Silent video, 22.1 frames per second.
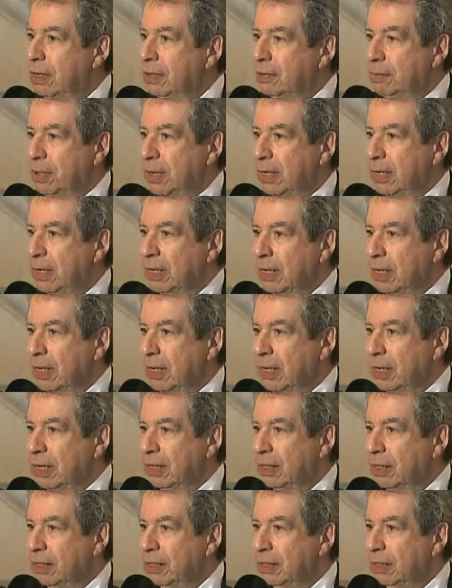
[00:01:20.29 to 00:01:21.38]
But
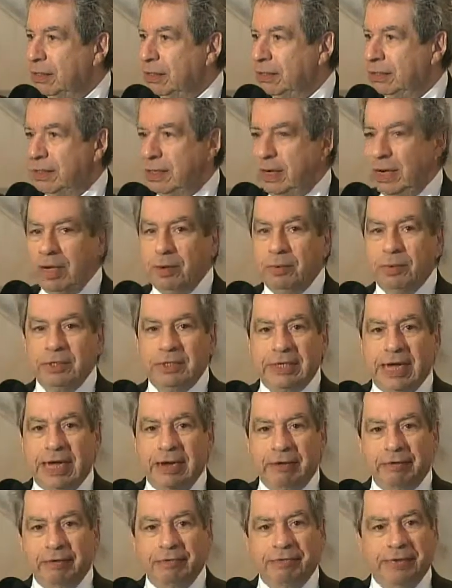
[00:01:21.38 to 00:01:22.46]
the delay was
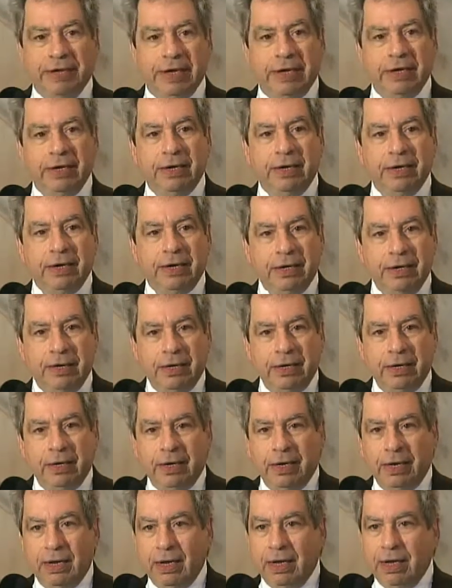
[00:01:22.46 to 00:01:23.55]
aggravated,
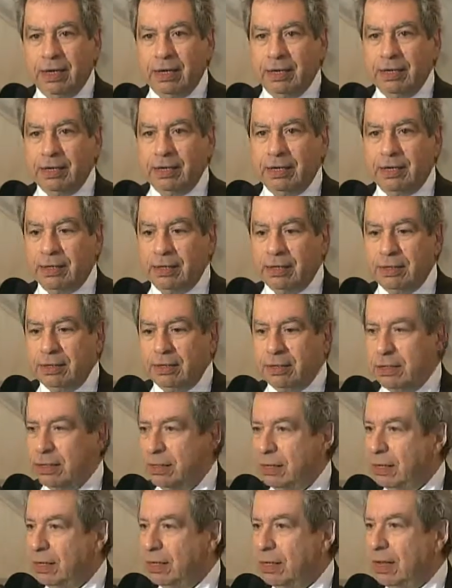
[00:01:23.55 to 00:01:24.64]
and
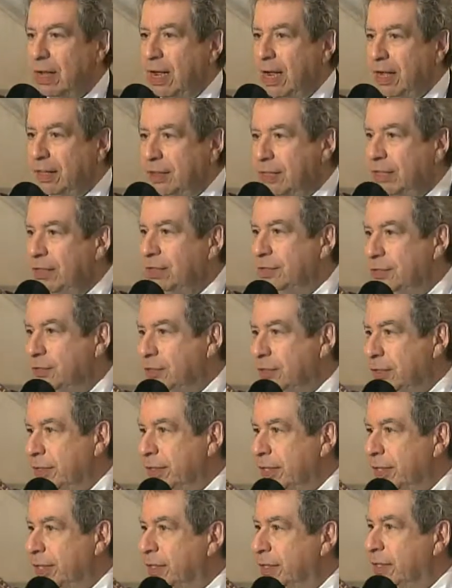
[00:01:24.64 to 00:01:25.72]
I think the
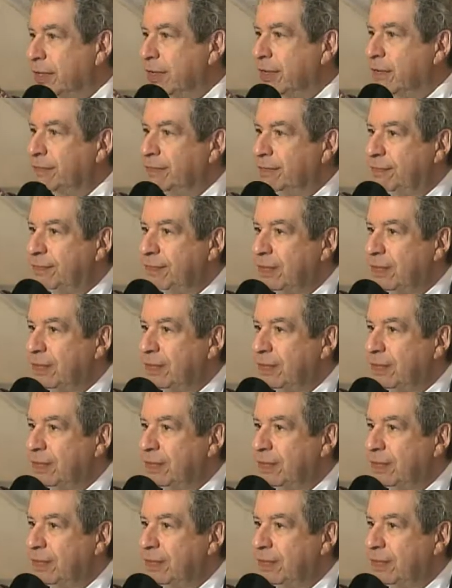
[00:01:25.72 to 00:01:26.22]
jury could have